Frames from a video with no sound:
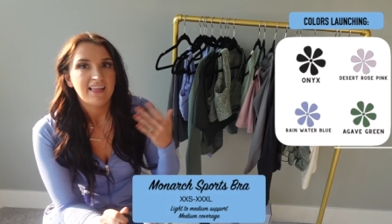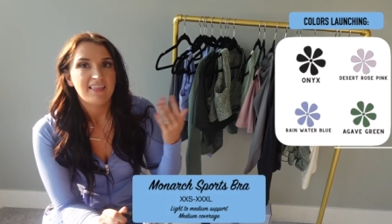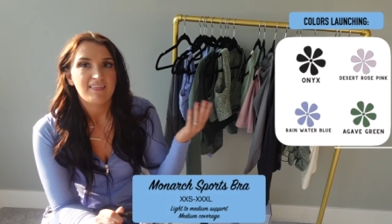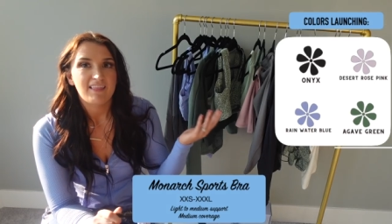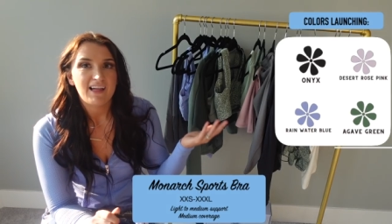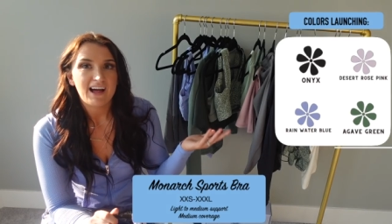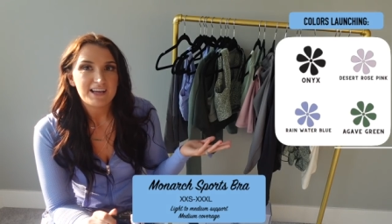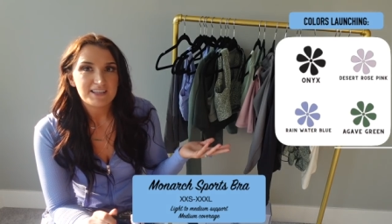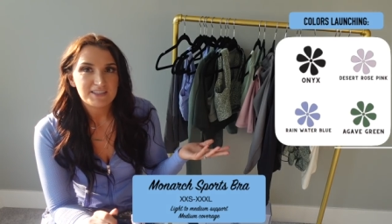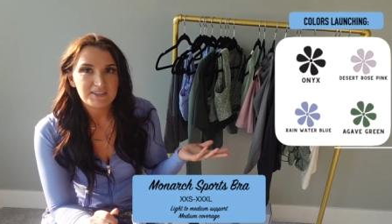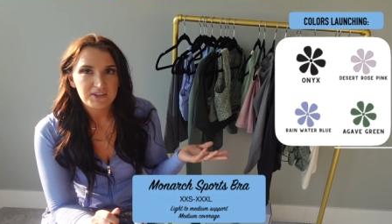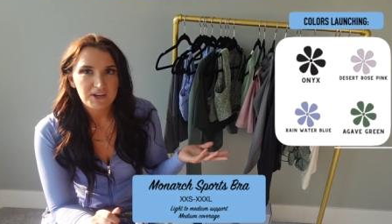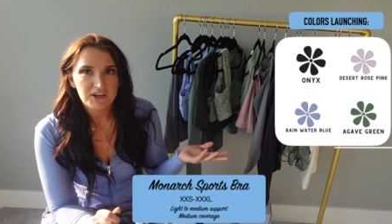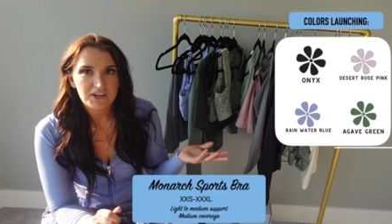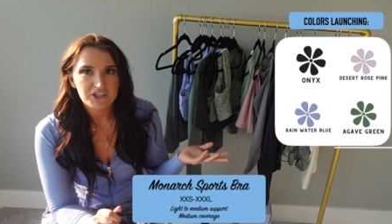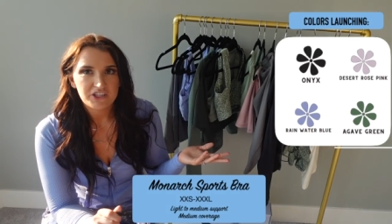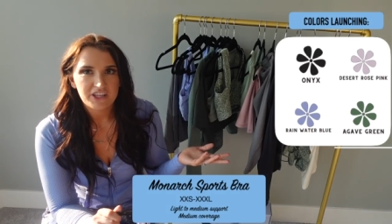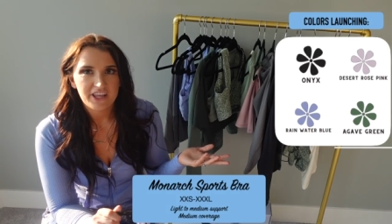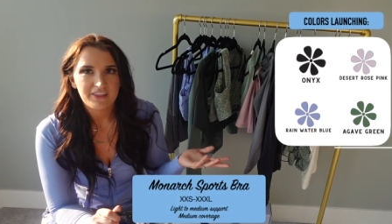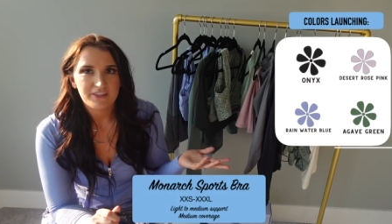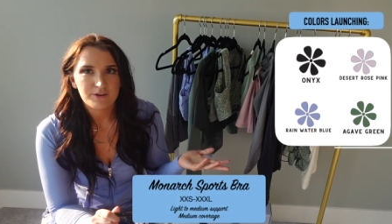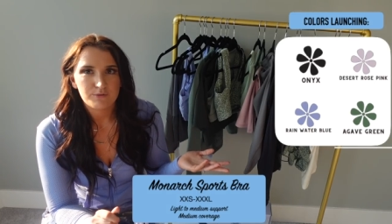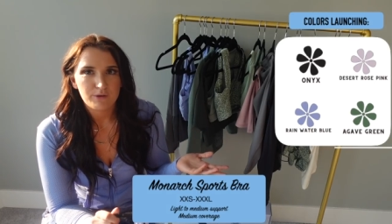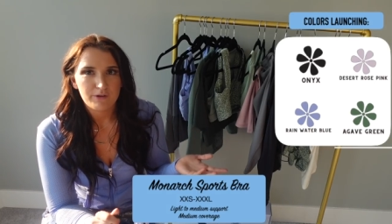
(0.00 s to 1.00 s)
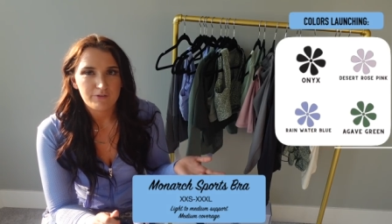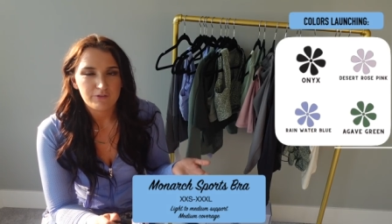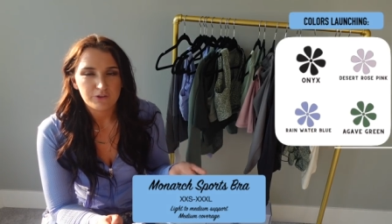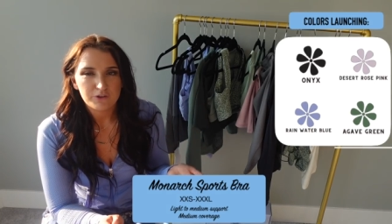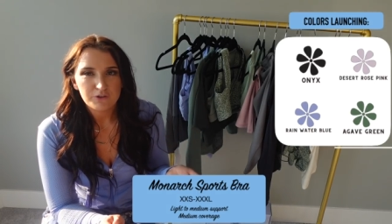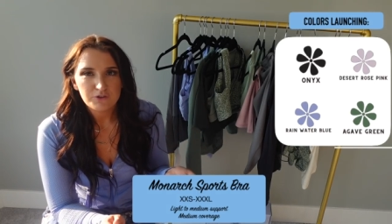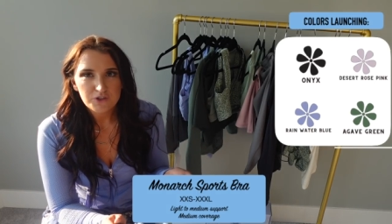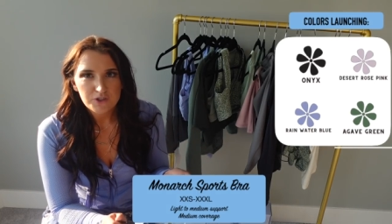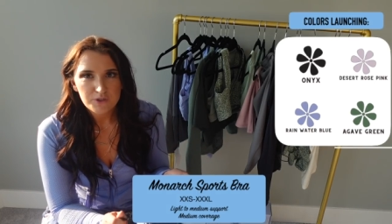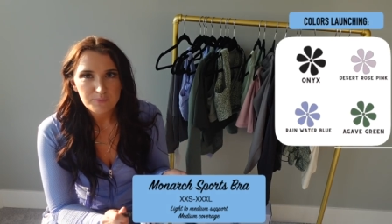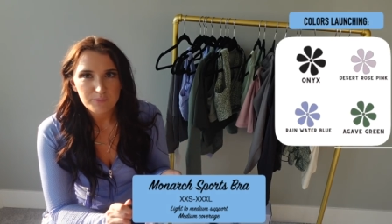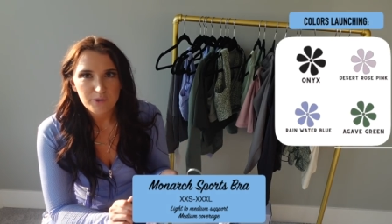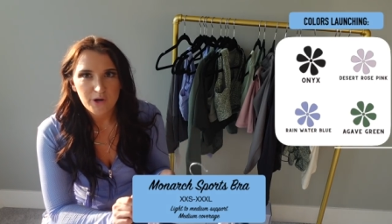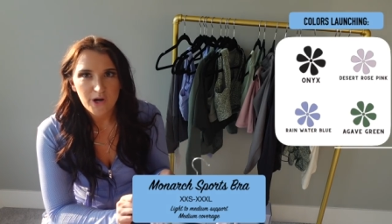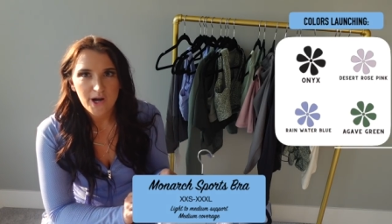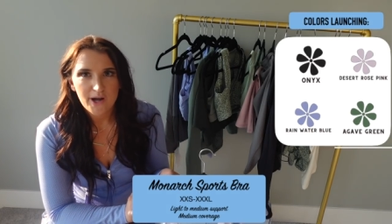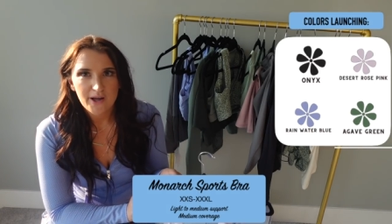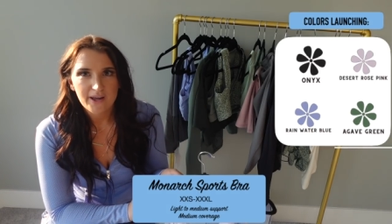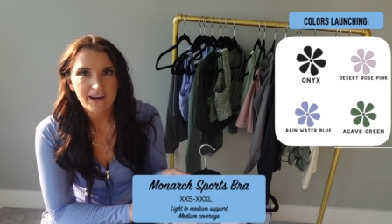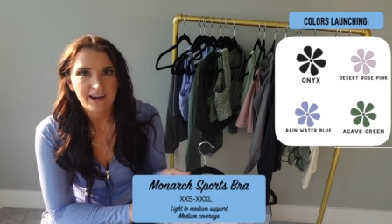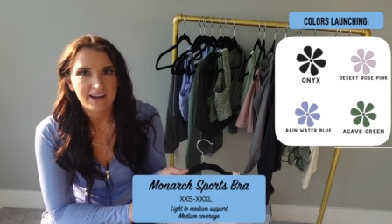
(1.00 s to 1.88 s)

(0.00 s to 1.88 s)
Last lunch they had the Revolution bra,